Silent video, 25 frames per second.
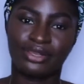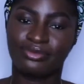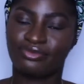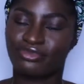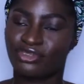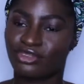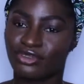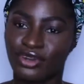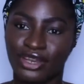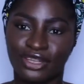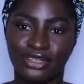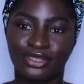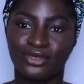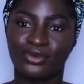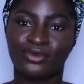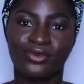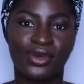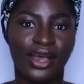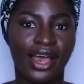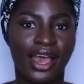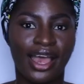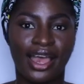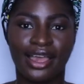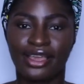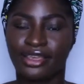straight to
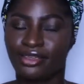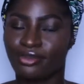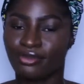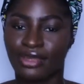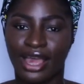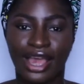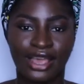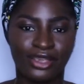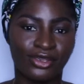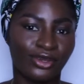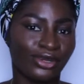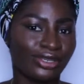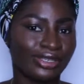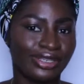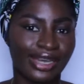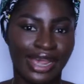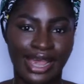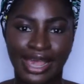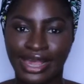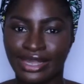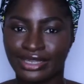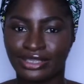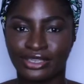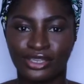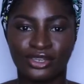work, you're at your
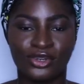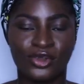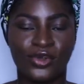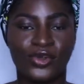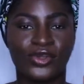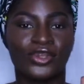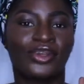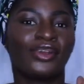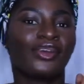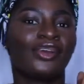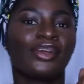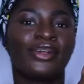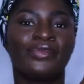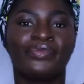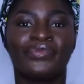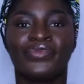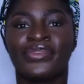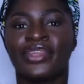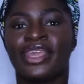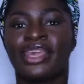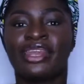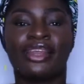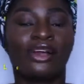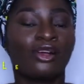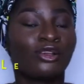desk, you know, you're
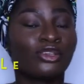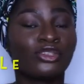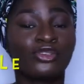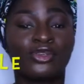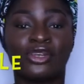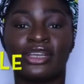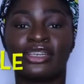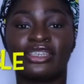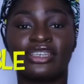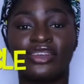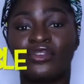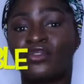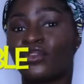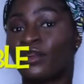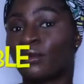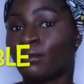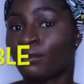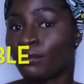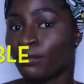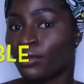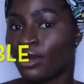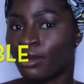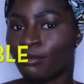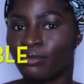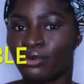also in a
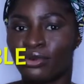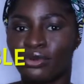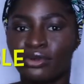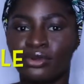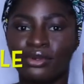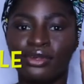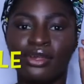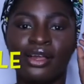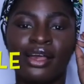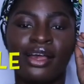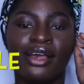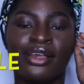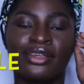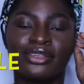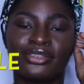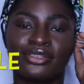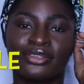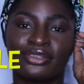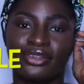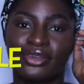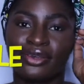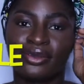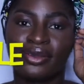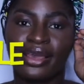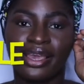different bubble.
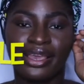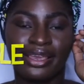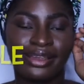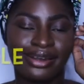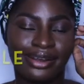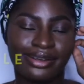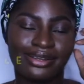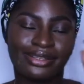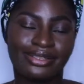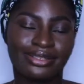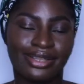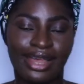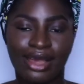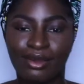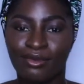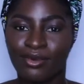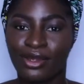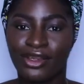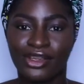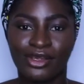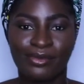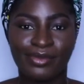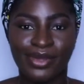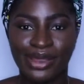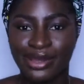So I can understand
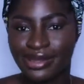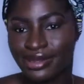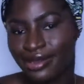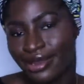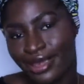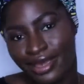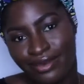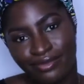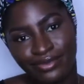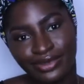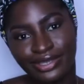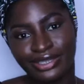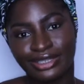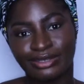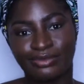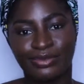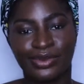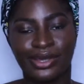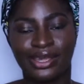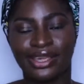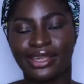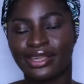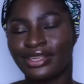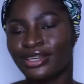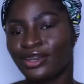why you're a bit nervous,
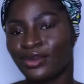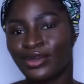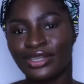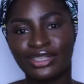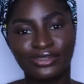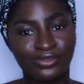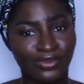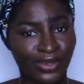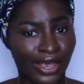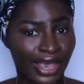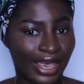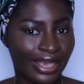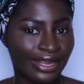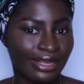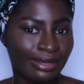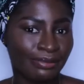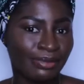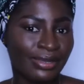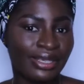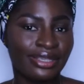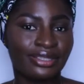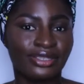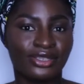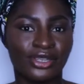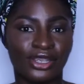but you know, it's fine.
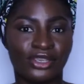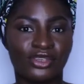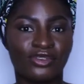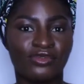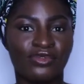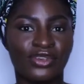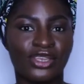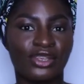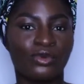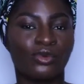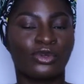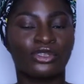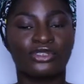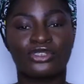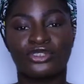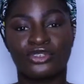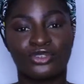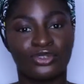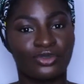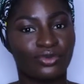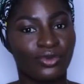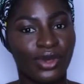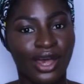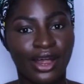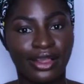It means that you really want to
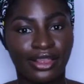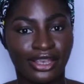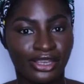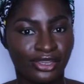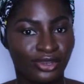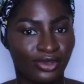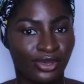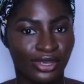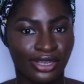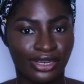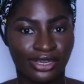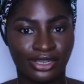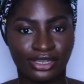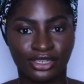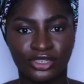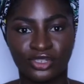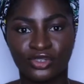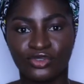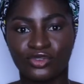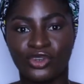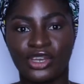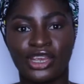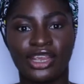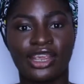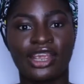do well in your
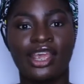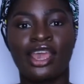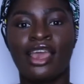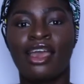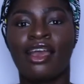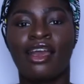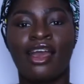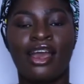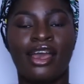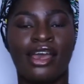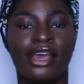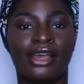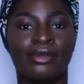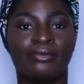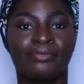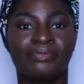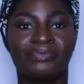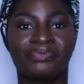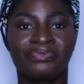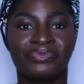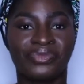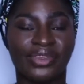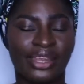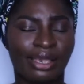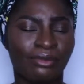industry.
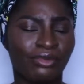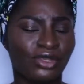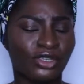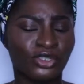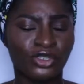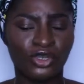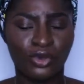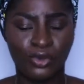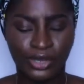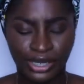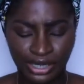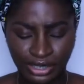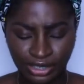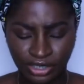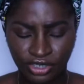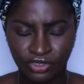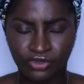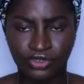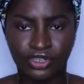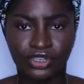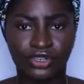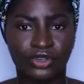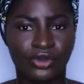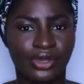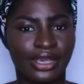I'm not sure what
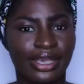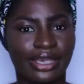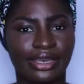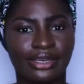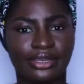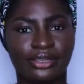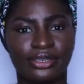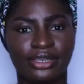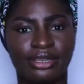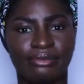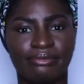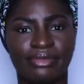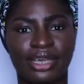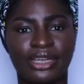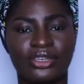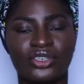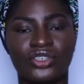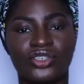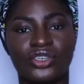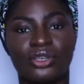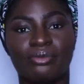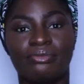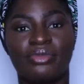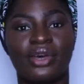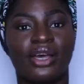industry you're in, you didn't
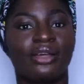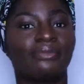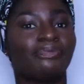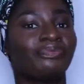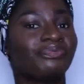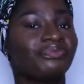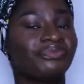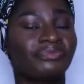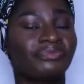mention, but